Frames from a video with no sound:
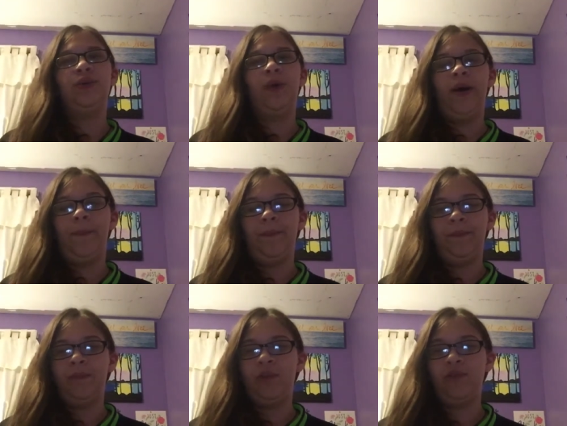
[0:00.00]
to
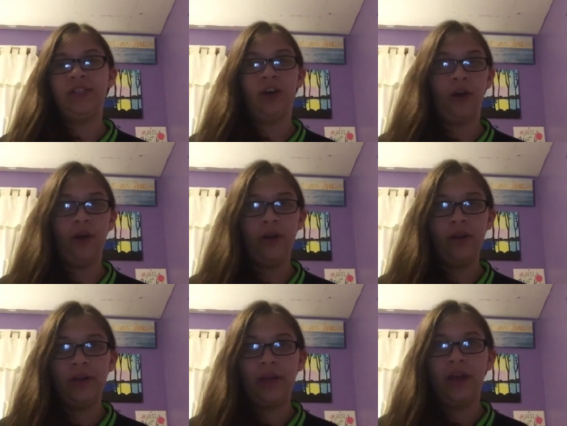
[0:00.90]
Chris Hart,
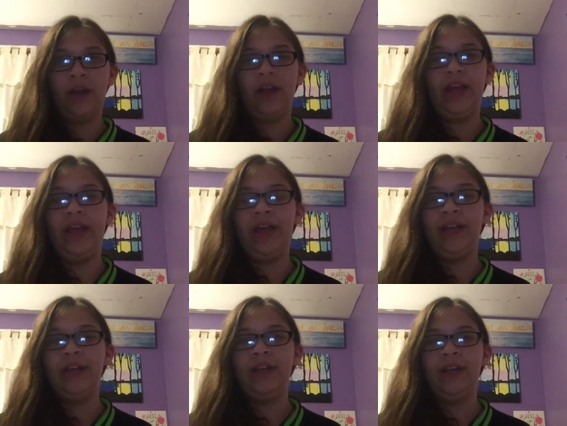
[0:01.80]

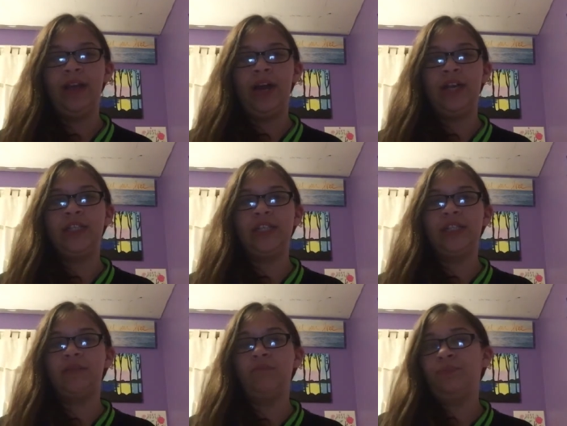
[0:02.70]
and I
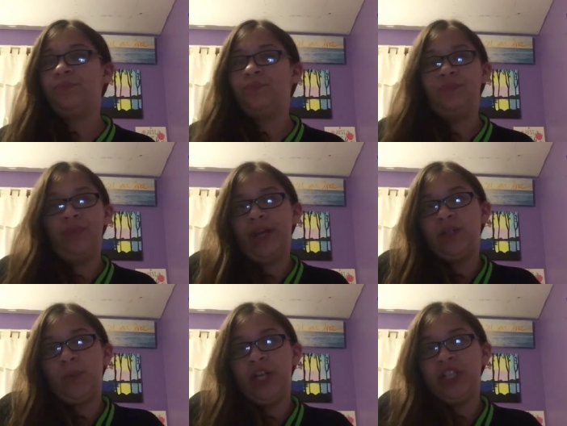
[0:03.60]
just
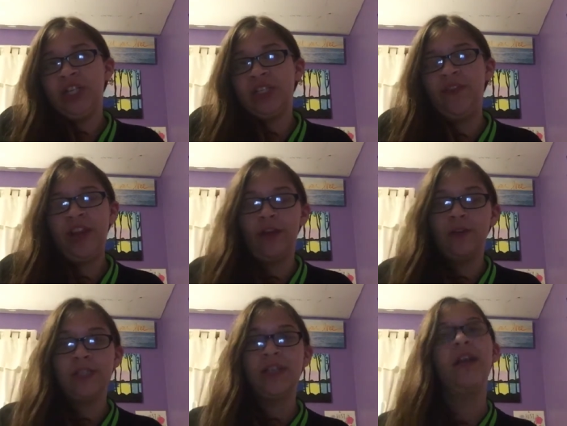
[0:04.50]
liked watching his
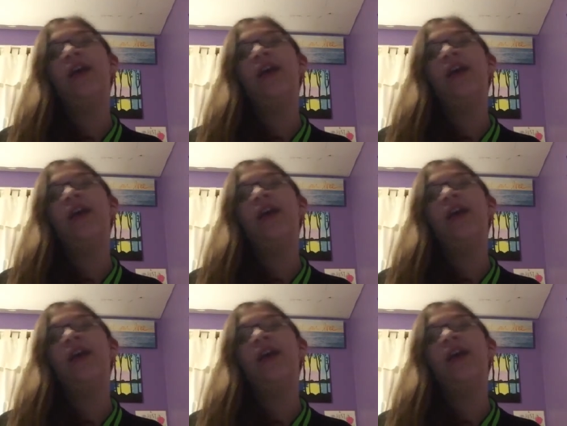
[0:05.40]
videos.